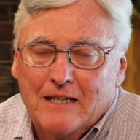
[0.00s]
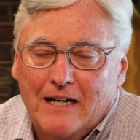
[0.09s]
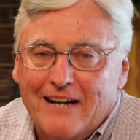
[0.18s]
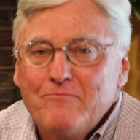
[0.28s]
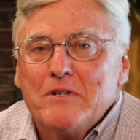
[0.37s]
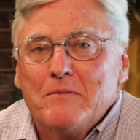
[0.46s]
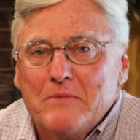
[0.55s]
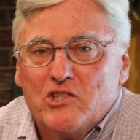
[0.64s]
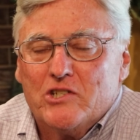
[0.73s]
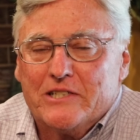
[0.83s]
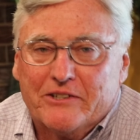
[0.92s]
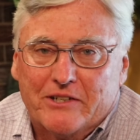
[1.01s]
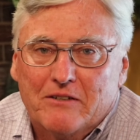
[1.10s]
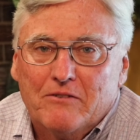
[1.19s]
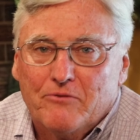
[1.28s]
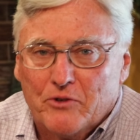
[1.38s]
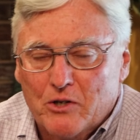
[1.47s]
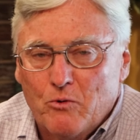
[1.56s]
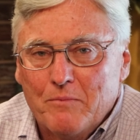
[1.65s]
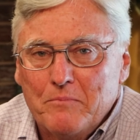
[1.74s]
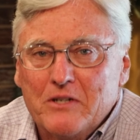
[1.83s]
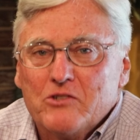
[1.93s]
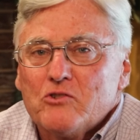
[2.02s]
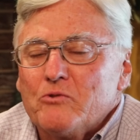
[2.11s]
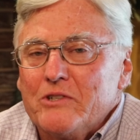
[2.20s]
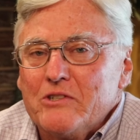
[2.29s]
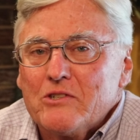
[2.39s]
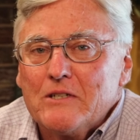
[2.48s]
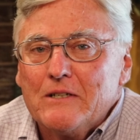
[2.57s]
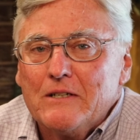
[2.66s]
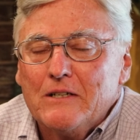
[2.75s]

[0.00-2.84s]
I've been a missionary for Equip Ministries